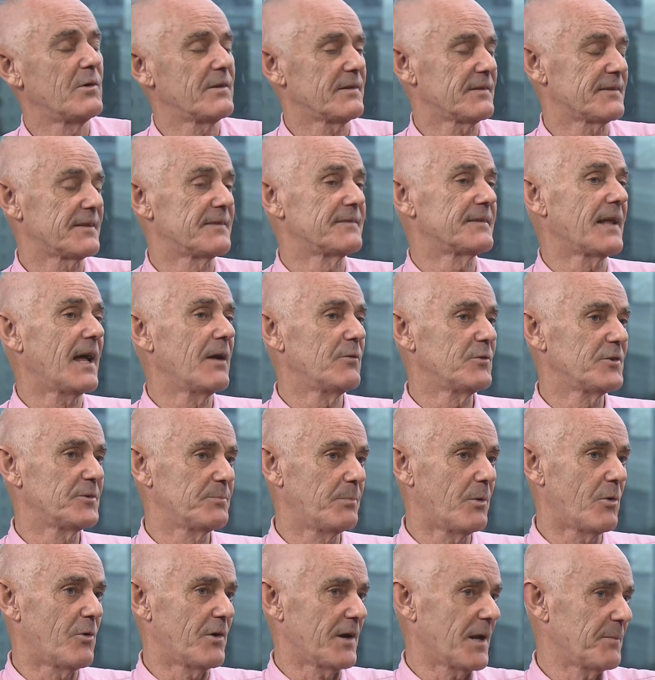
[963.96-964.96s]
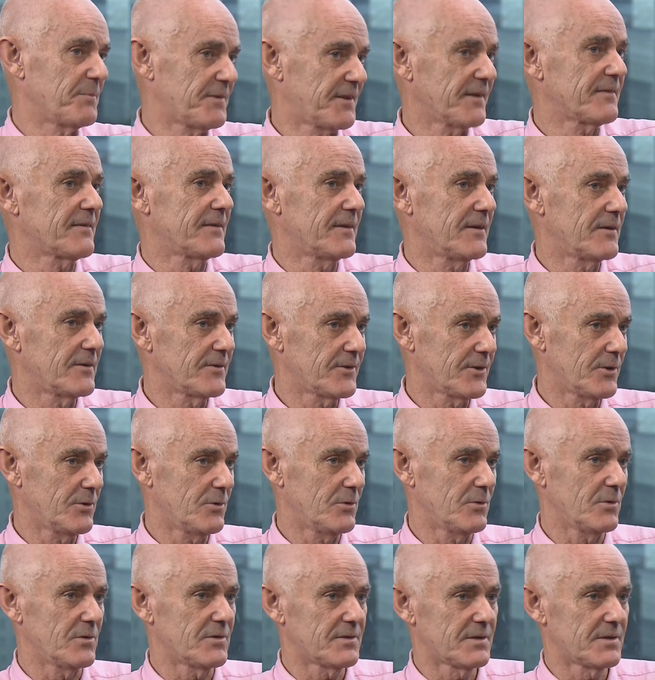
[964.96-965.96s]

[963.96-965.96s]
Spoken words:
since I was born, I'm 60 years old.